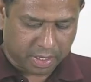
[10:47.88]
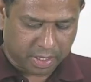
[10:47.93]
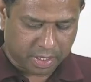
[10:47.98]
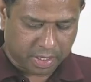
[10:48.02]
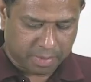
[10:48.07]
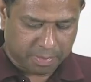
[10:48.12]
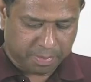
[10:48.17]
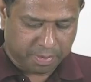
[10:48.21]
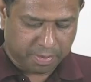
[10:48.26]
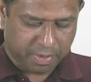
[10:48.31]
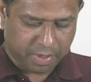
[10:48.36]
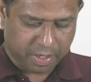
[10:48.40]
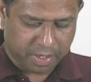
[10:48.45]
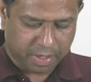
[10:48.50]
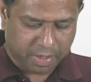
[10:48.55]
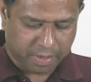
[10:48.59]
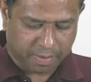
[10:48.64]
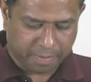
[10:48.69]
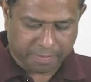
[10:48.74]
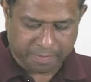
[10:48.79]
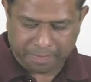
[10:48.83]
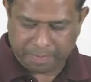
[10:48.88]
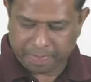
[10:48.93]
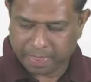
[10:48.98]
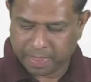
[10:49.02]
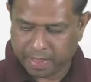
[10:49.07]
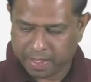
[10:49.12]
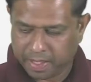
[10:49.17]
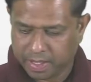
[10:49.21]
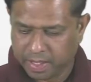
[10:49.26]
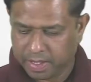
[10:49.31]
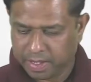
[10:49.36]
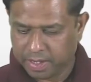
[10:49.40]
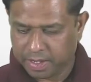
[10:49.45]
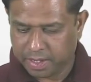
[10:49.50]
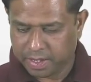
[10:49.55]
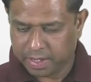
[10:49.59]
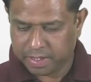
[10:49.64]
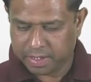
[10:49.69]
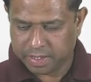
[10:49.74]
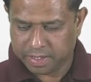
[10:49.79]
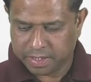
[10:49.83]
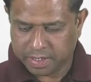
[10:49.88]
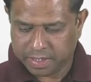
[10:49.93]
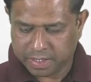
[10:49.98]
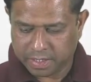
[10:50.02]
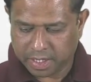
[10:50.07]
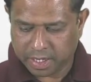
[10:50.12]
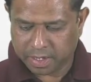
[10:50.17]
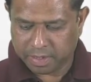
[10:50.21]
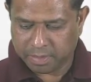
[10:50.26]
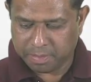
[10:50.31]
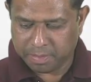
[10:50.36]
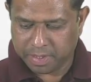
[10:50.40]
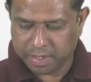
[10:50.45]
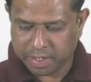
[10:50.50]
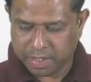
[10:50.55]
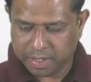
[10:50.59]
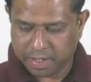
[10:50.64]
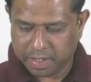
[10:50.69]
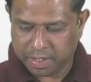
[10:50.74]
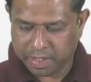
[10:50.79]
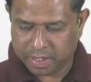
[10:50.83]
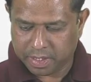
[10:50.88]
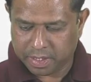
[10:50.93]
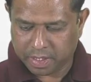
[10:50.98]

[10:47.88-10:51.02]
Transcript: input, and then this can be